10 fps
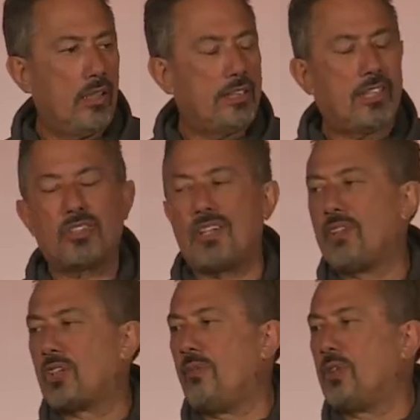He said, because
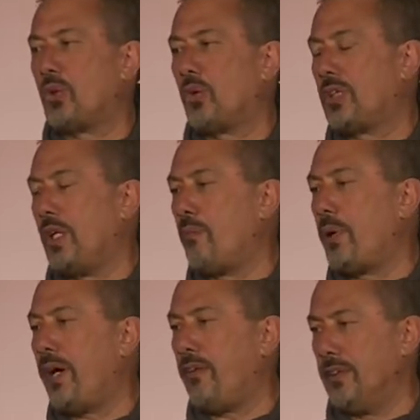every time you talk to your
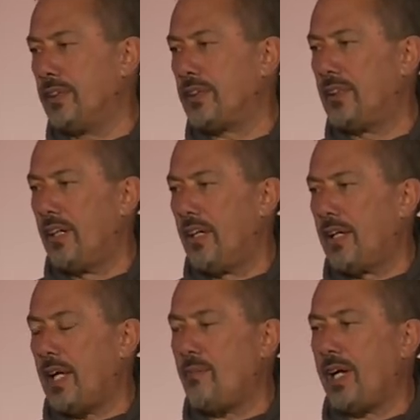parents,
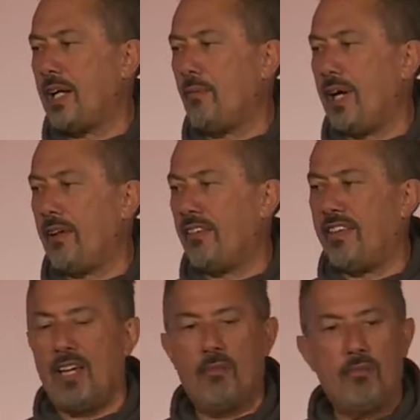they make it about
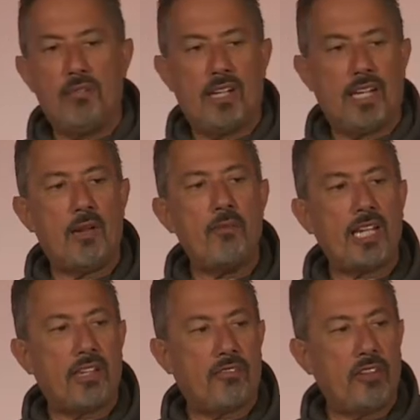them and they
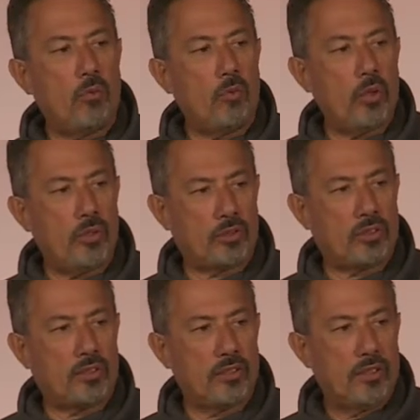make you feel
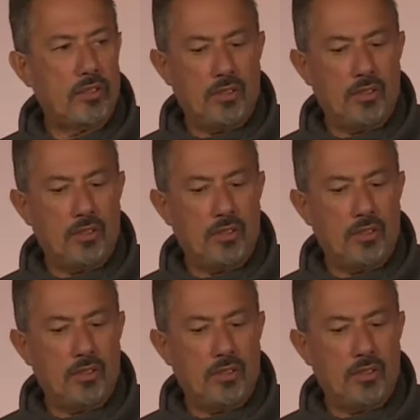worse.